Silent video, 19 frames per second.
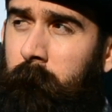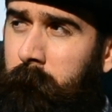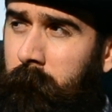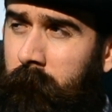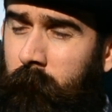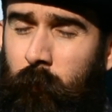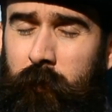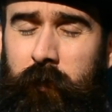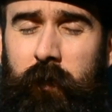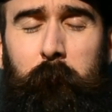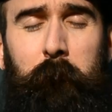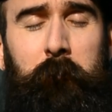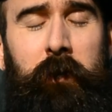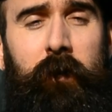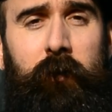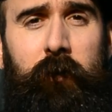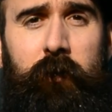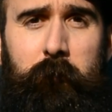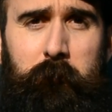between your
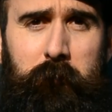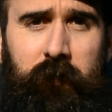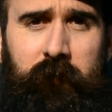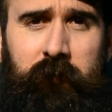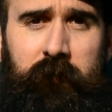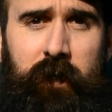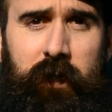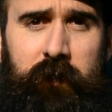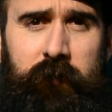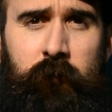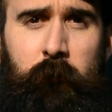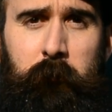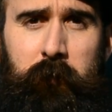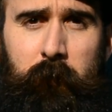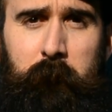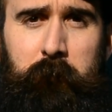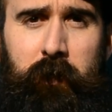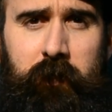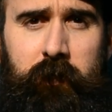beard and your mustache, there'll
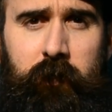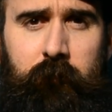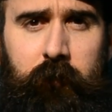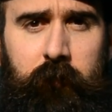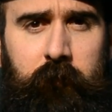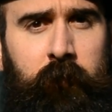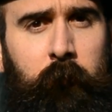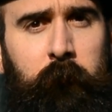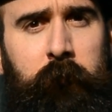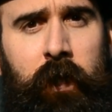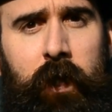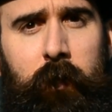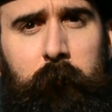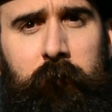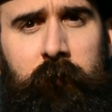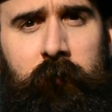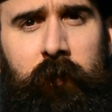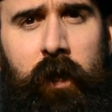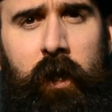be a big difference.
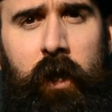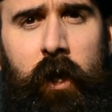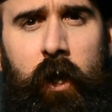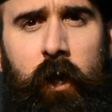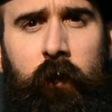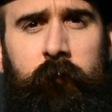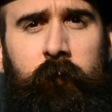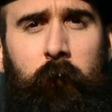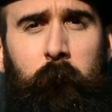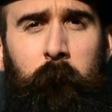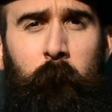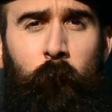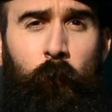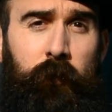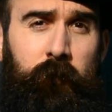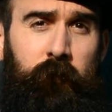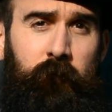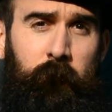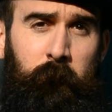Sometimes
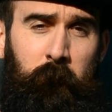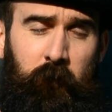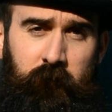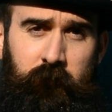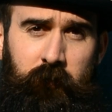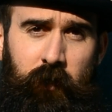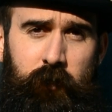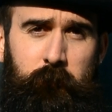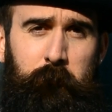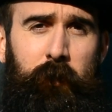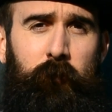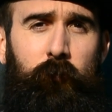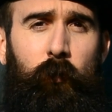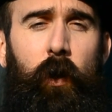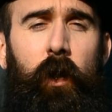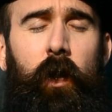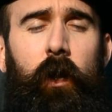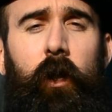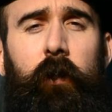someone's mustache may
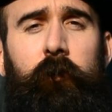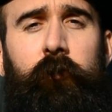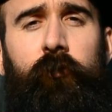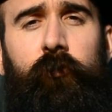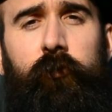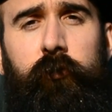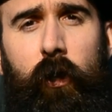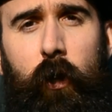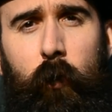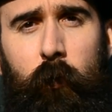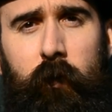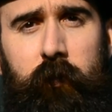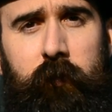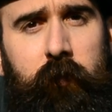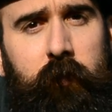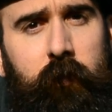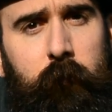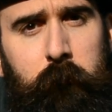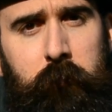grow a lot slower
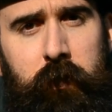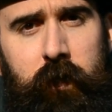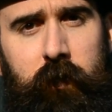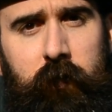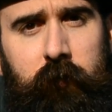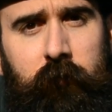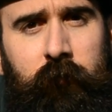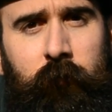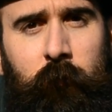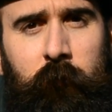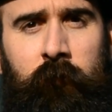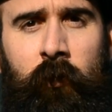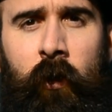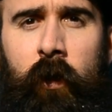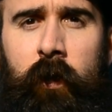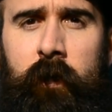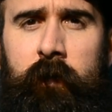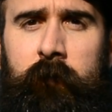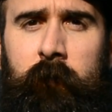than their beard, so it's
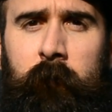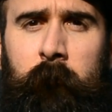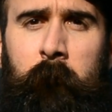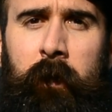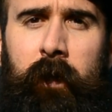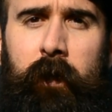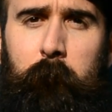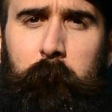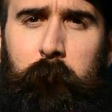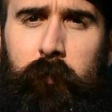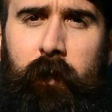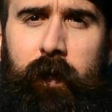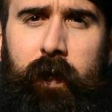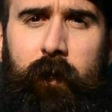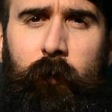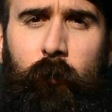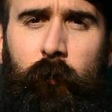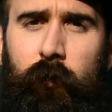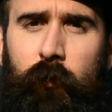hard to make a
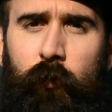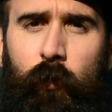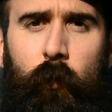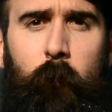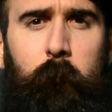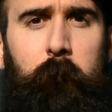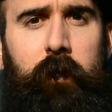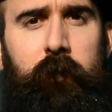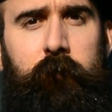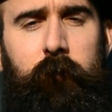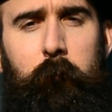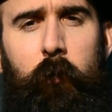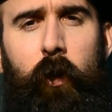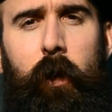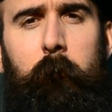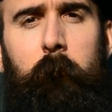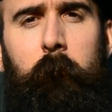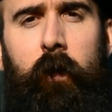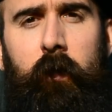plan or a goal based
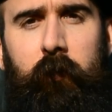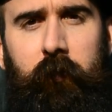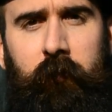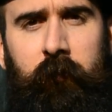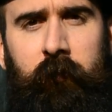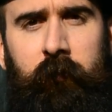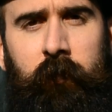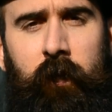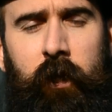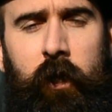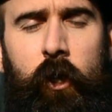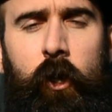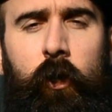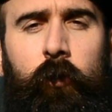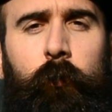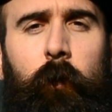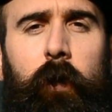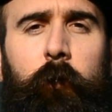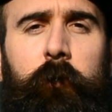upon months.
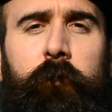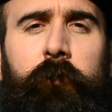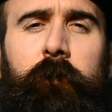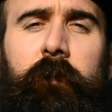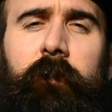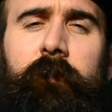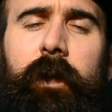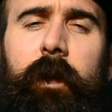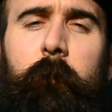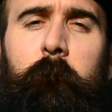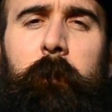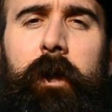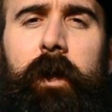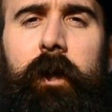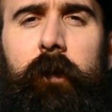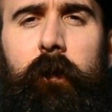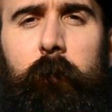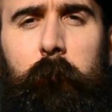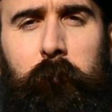So I always usually say
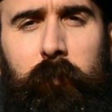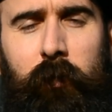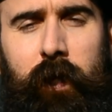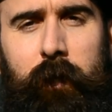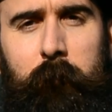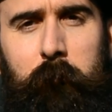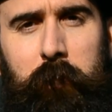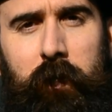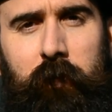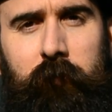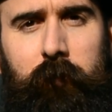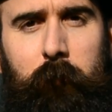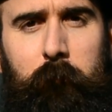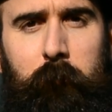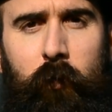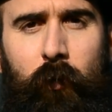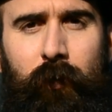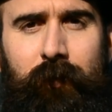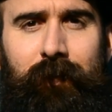make your plan based
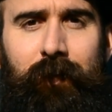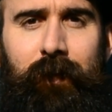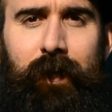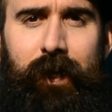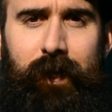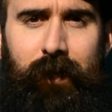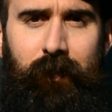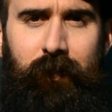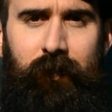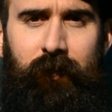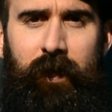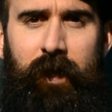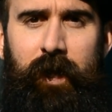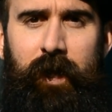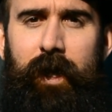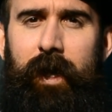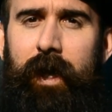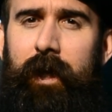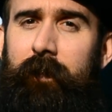upon length,
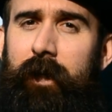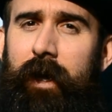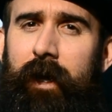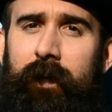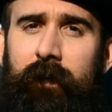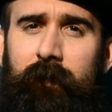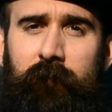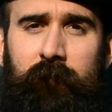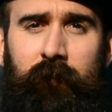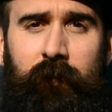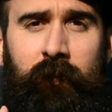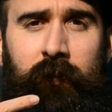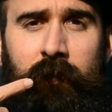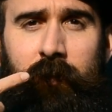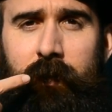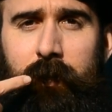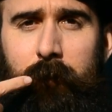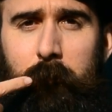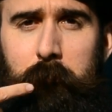and that is to
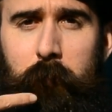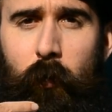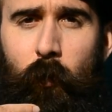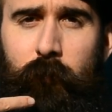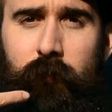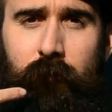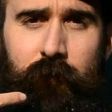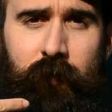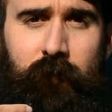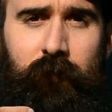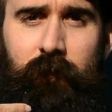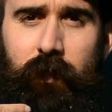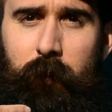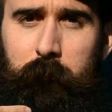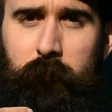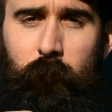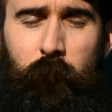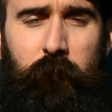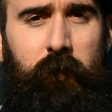clear both of your
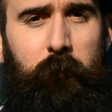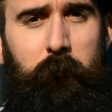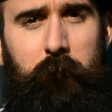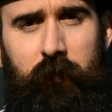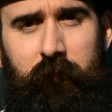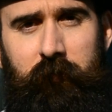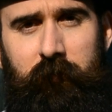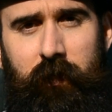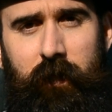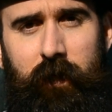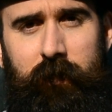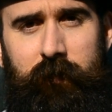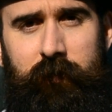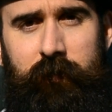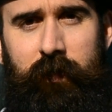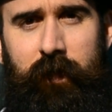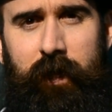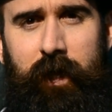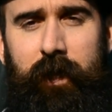lips with your
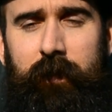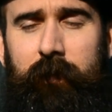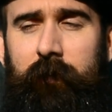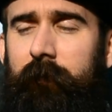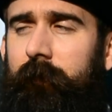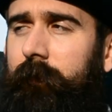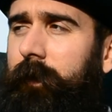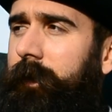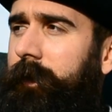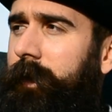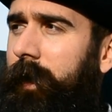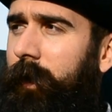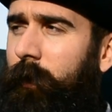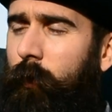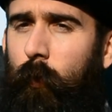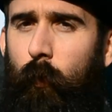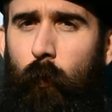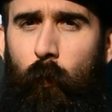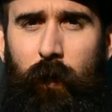mustache. This is going to take
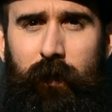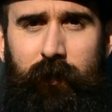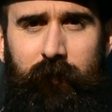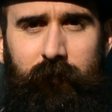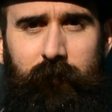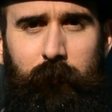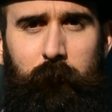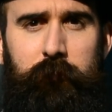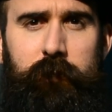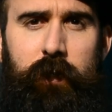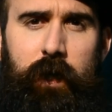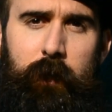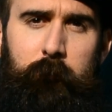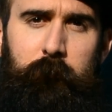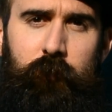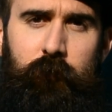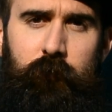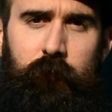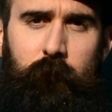quite some
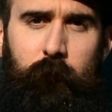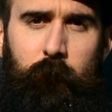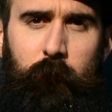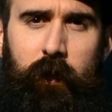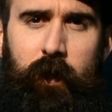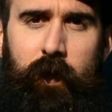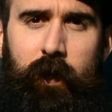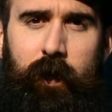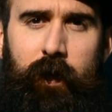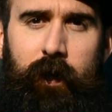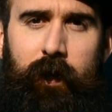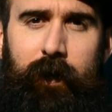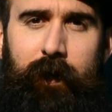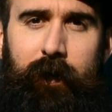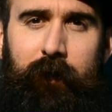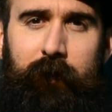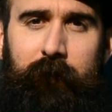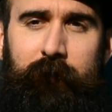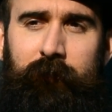time to do.
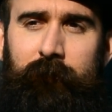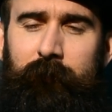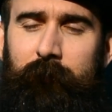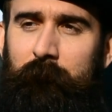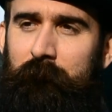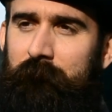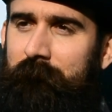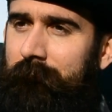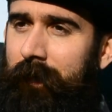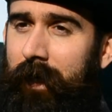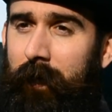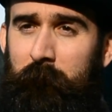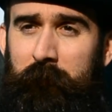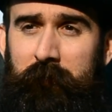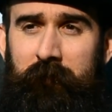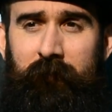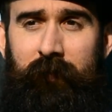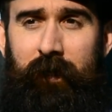I would